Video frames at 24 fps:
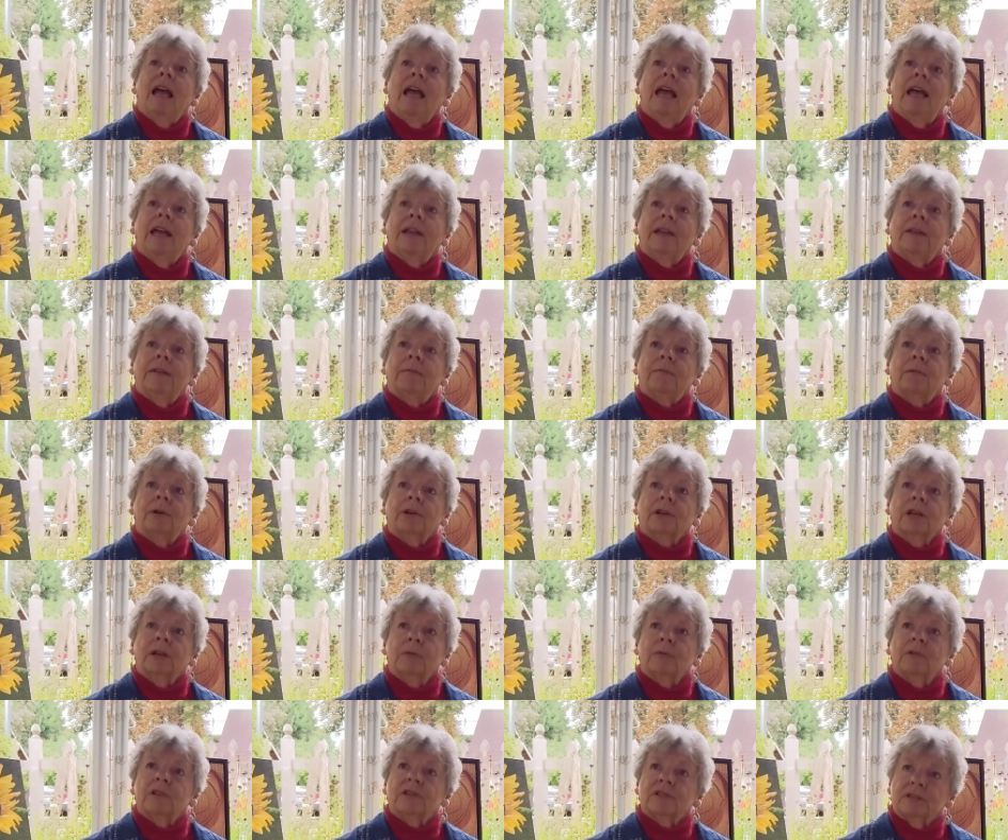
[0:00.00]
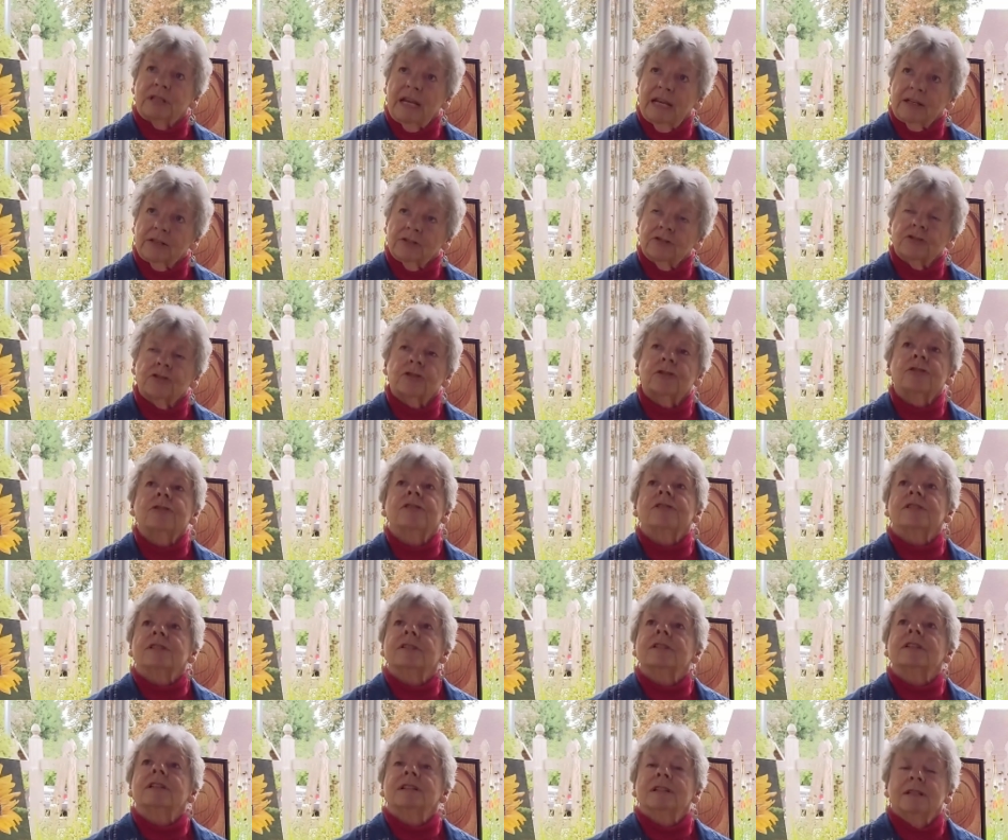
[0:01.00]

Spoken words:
and working with textures.